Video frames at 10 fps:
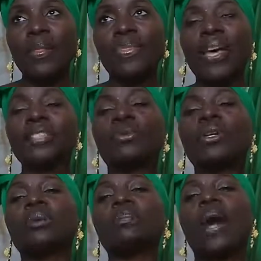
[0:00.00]
That's what
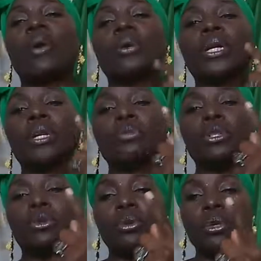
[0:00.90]
empowered him
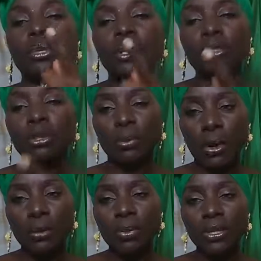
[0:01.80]
to
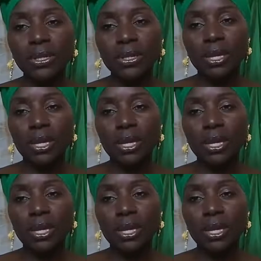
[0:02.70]
purpose,